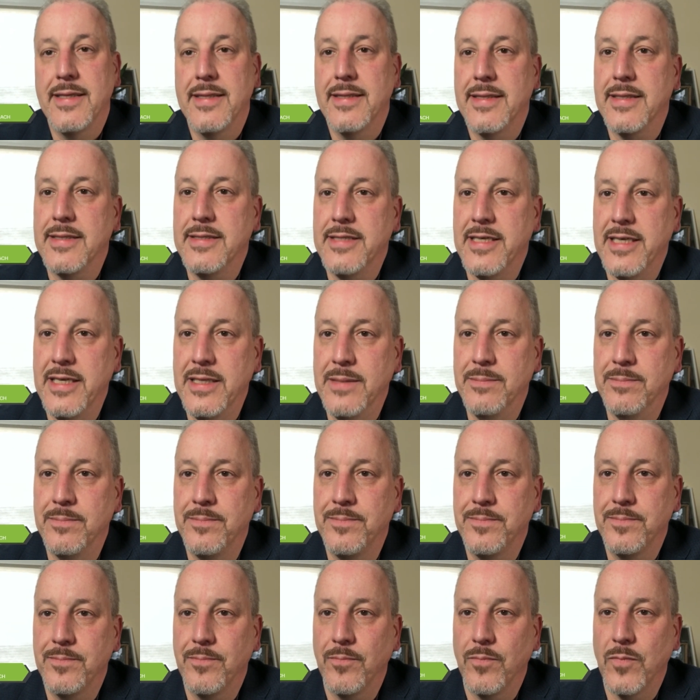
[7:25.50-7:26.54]
the team.
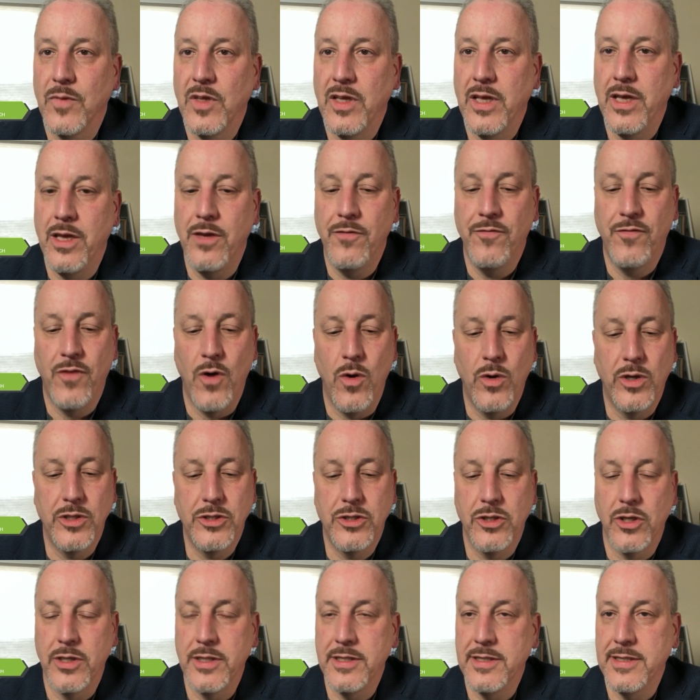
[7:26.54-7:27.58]
He focused
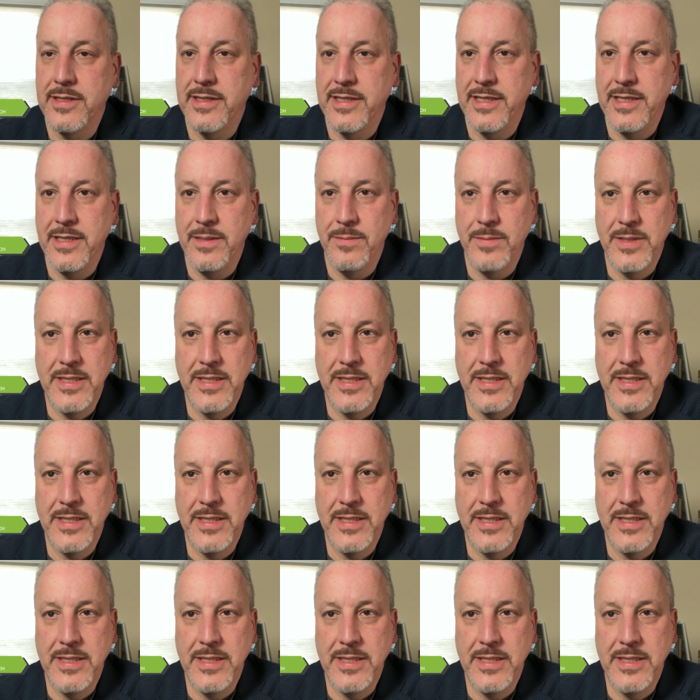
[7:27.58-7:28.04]
on his team.